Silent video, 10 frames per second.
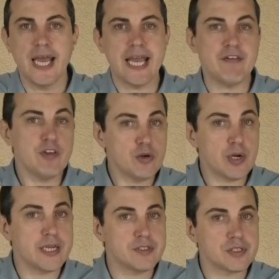If you
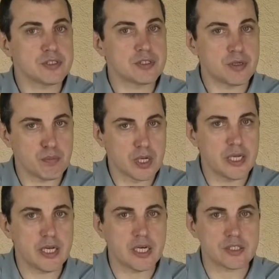create a
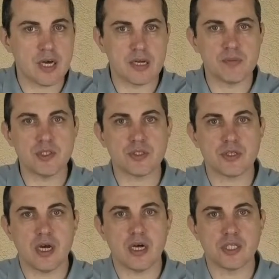completely autonomous
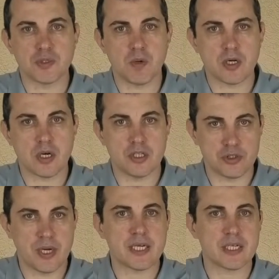smart
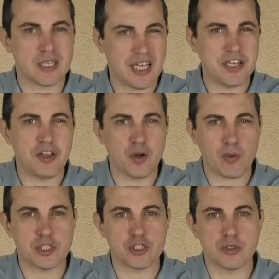contract, like the
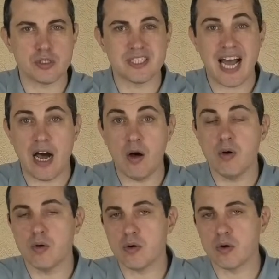original DAO,
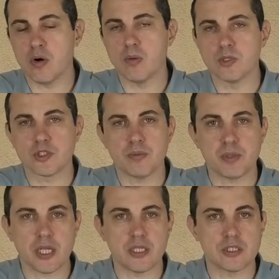or almost
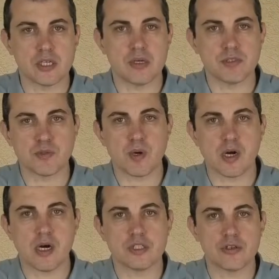completely autonomous smart
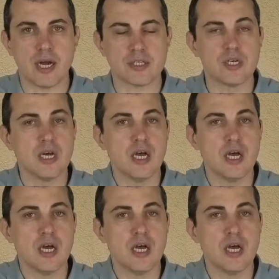contract,